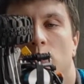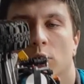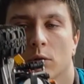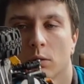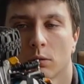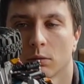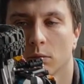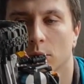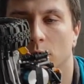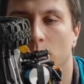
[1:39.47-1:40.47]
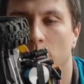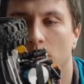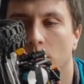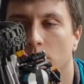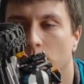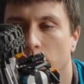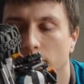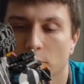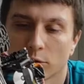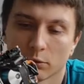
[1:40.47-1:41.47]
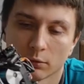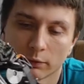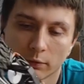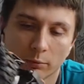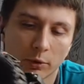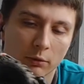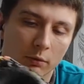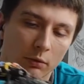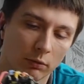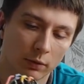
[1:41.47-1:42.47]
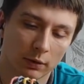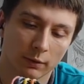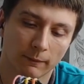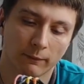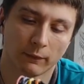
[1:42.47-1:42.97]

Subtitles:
just did a longer version of the previous one.